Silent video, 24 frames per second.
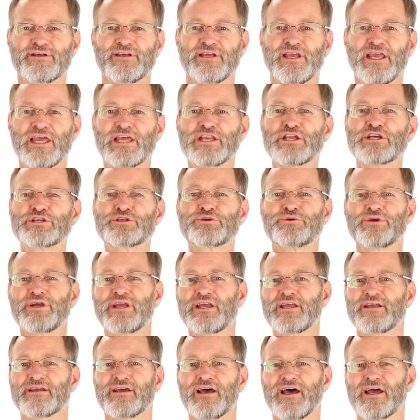
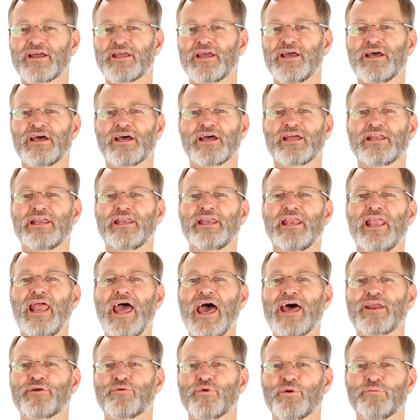industry
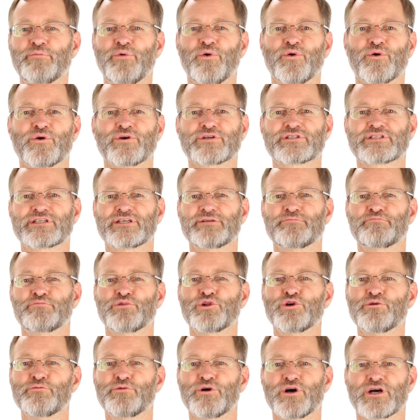NADA reports and
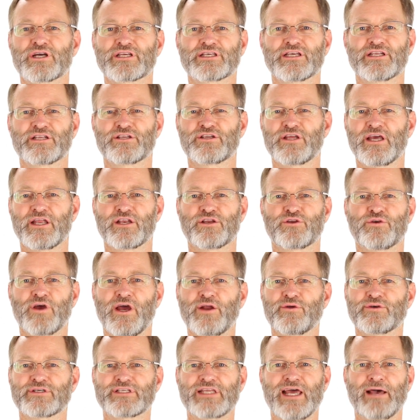blue books and
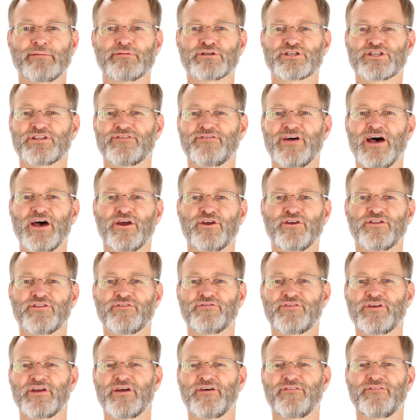try to establish the value
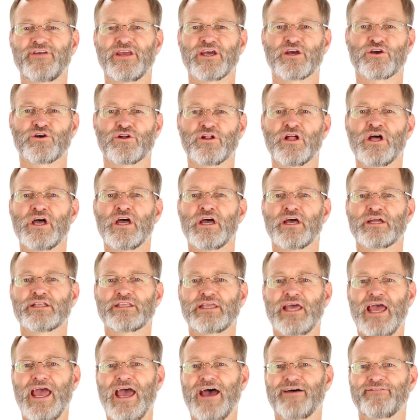of the vehicle
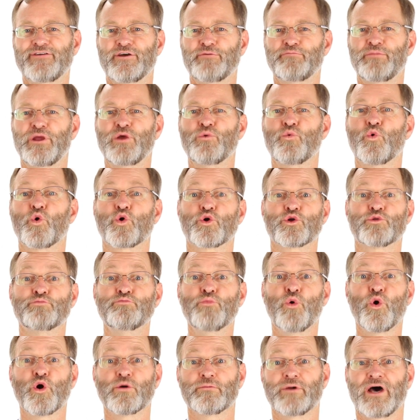to have it be worth
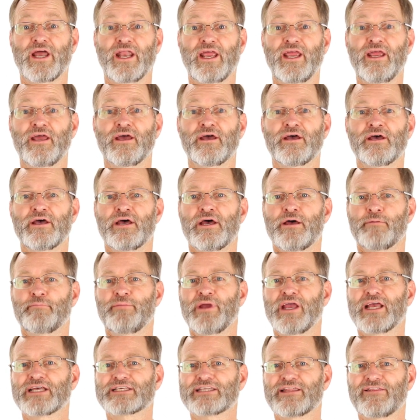more money.
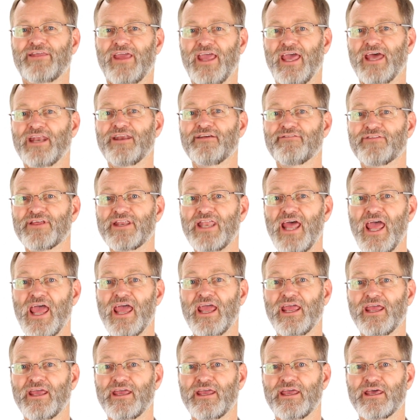Because at the end of the
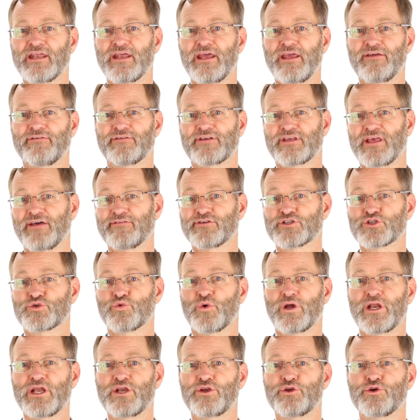day, in a
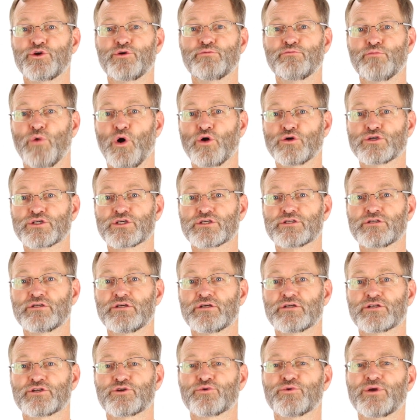722 motion
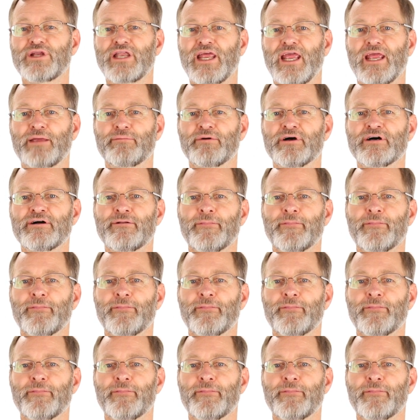to redeem,